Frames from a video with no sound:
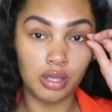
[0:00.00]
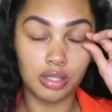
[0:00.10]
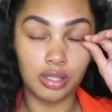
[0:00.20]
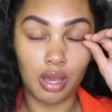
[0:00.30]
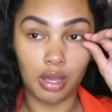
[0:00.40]

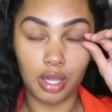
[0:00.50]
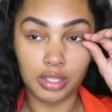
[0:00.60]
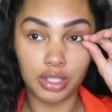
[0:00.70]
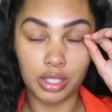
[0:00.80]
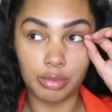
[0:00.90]
Y'all, I
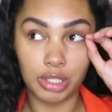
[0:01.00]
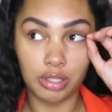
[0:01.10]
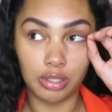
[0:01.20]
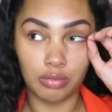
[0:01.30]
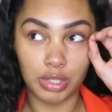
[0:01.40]
try to be
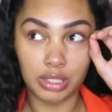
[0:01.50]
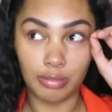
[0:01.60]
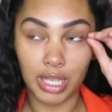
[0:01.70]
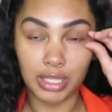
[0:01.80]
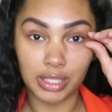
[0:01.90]
cute and wear some
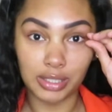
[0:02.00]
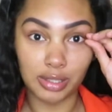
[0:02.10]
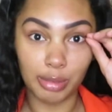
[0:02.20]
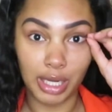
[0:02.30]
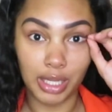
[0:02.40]
eyelashes,
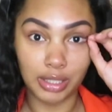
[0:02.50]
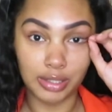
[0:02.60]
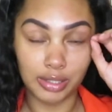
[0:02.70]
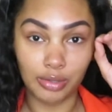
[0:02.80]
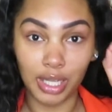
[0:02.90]
but I got
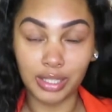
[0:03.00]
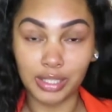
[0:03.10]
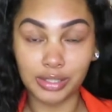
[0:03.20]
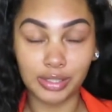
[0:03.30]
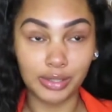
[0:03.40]
this new
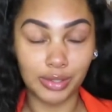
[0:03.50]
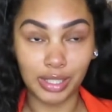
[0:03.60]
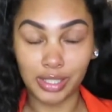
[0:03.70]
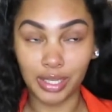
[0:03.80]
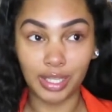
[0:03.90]
eyelash glue
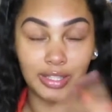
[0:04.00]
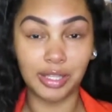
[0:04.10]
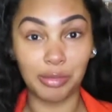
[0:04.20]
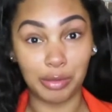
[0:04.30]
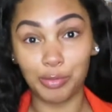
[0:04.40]
and I think
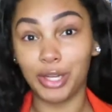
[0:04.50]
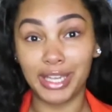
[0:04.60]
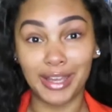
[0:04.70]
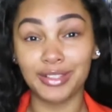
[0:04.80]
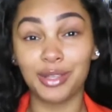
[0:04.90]
it may
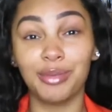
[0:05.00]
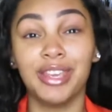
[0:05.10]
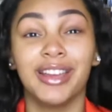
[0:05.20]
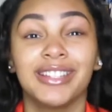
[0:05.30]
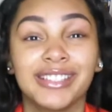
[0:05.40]
break out, to
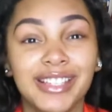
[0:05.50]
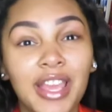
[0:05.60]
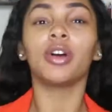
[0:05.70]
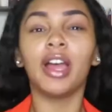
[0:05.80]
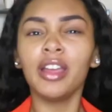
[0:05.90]
be
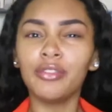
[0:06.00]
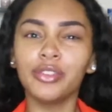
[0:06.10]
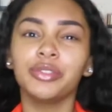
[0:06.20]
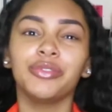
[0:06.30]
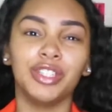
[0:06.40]
honest. I have
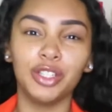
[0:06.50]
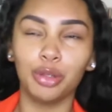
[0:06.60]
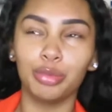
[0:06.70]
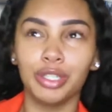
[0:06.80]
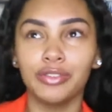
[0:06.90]
filmed a video
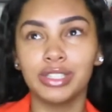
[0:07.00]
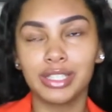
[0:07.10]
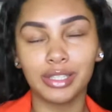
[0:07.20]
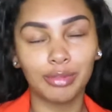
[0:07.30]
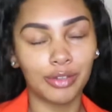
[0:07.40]

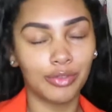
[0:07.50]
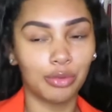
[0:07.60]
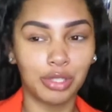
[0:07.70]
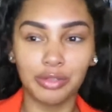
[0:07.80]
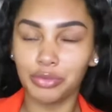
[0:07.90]
previously, but for
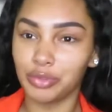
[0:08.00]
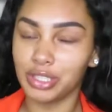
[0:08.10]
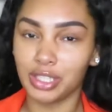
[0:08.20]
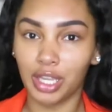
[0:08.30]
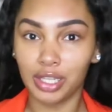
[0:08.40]
whatever
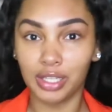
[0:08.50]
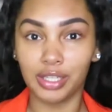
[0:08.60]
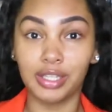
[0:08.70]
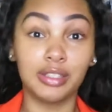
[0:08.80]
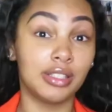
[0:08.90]
reason I couldn't
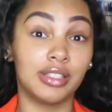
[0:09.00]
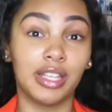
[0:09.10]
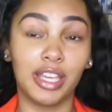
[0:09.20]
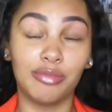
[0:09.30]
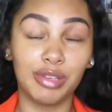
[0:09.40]
get it to
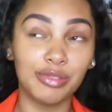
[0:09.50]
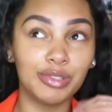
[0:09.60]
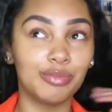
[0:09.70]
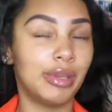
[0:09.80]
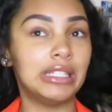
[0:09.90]
save, but it
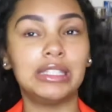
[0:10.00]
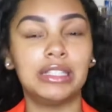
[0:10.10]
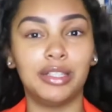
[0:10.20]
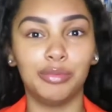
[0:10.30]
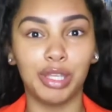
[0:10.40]
was
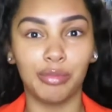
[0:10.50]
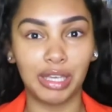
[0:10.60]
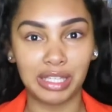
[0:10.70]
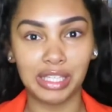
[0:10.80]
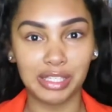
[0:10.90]
basically me and
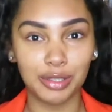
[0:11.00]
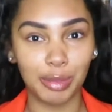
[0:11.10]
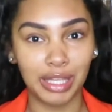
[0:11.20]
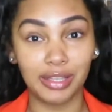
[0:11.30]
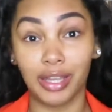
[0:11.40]
my kids
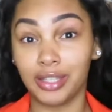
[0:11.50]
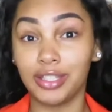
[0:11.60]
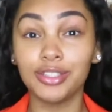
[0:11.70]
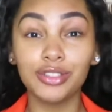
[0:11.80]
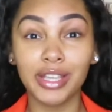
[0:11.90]
making like
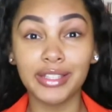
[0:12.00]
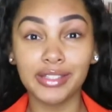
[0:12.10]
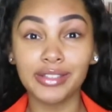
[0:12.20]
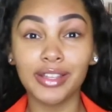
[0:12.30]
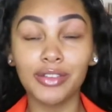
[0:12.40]
Easter eggs
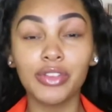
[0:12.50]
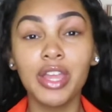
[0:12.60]
and stuff.